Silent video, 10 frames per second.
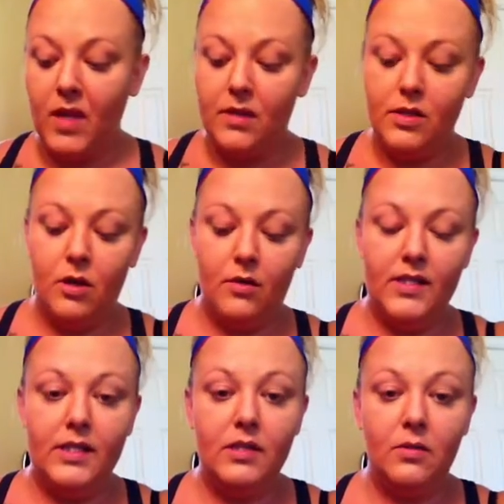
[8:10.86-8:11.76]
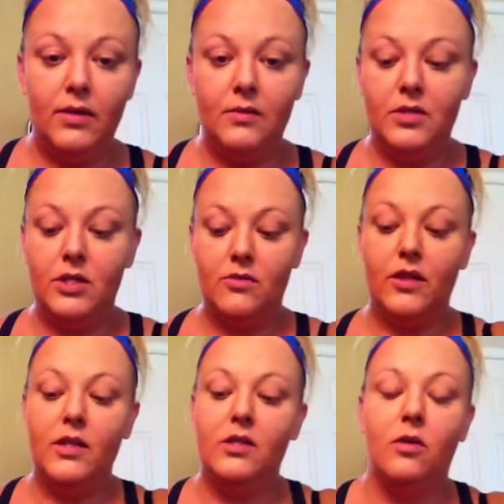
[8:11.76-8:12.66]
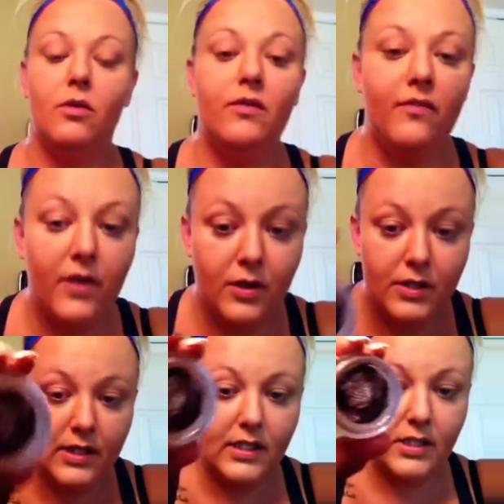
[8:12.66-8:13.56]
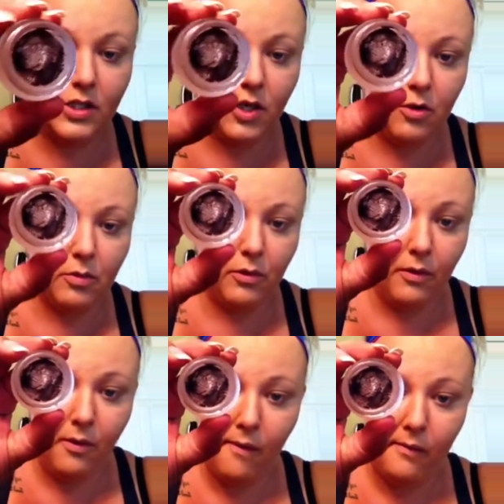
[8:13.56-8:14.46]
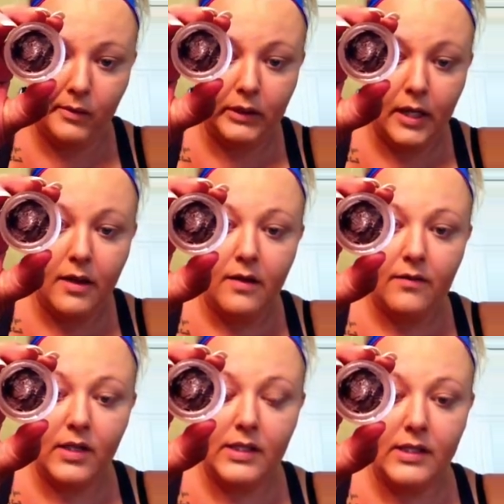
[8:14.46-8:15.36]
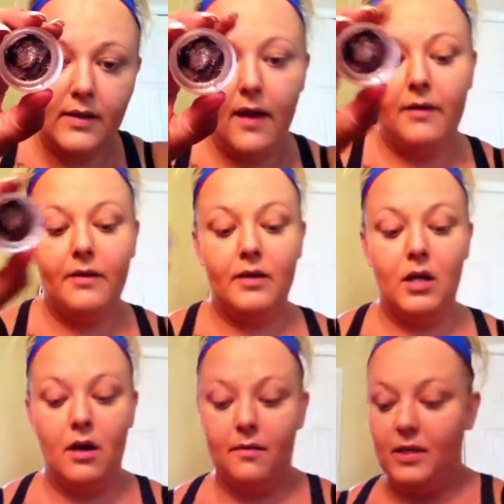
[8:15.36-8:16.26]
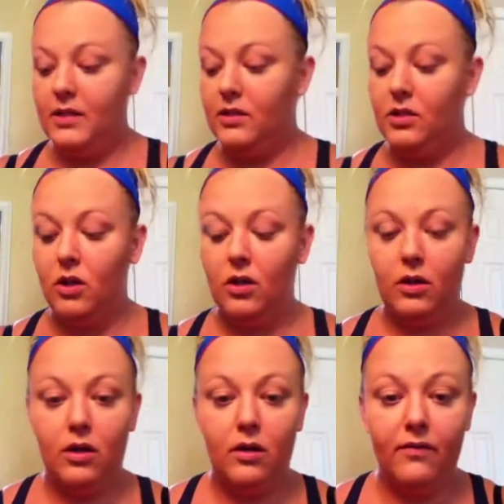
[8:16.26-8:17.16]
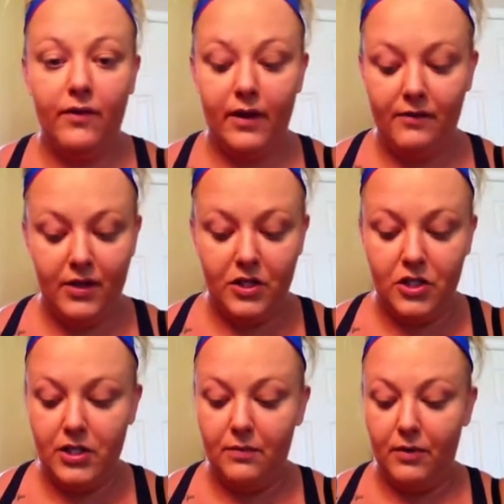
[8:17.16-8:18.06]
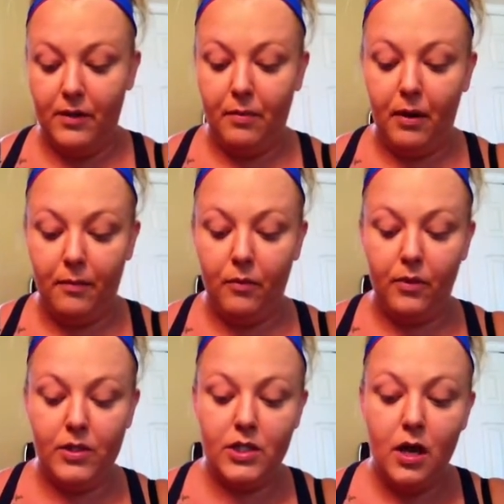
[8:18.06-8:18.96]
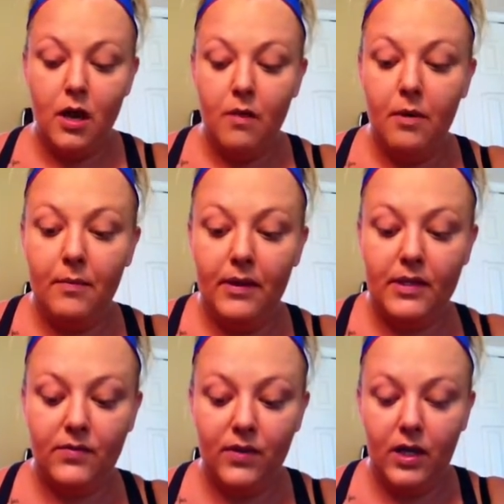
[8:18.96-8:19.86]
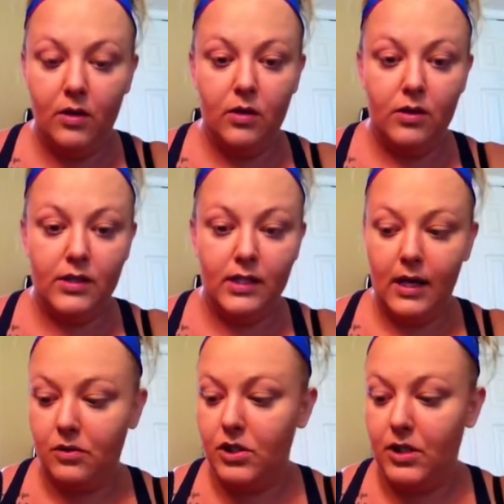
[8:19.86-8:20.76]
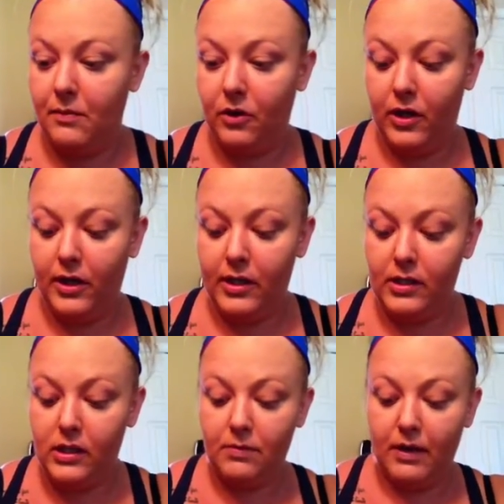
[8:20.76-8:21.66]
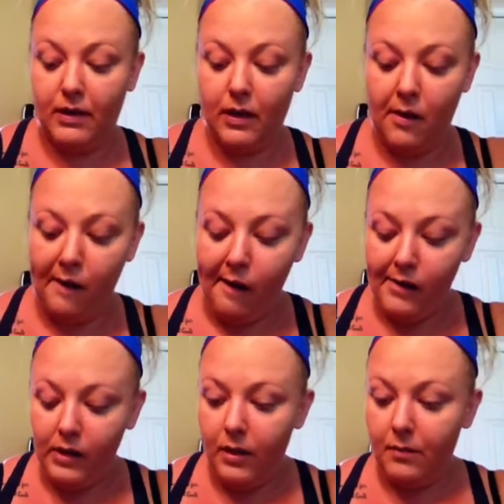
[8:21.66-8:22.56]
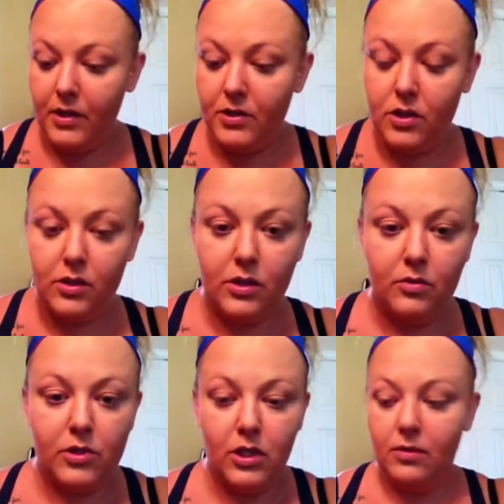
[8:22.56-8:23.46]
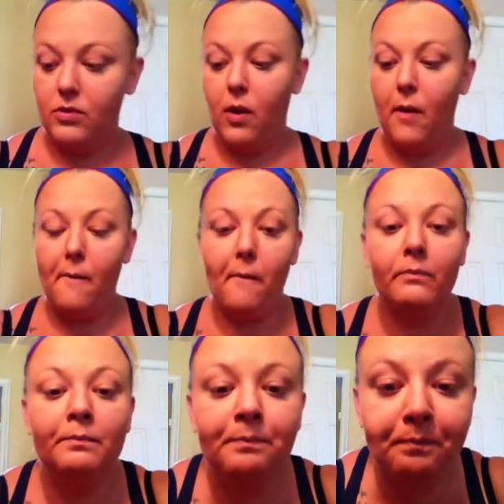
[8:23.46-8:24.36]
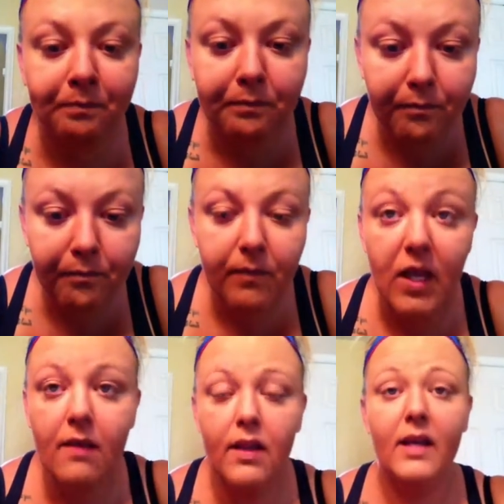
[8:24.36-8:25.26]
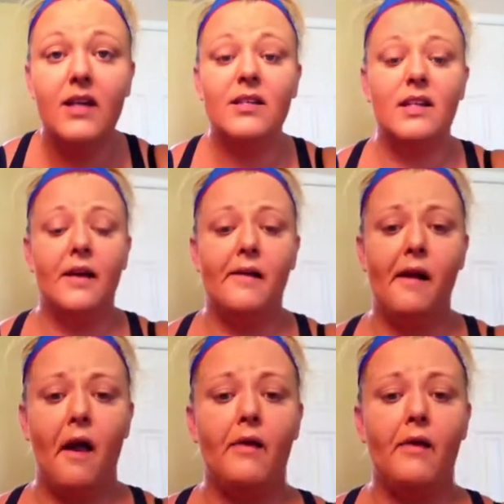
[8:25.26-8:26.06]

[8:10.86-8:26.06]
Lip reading: So this is the one that was just released on the 1st. This is Noble. You can see that. It's a darker, very, very shimmery purple, which, pumping in this video, you can see how shimmery it is because my pictures don't show as well. And like I said,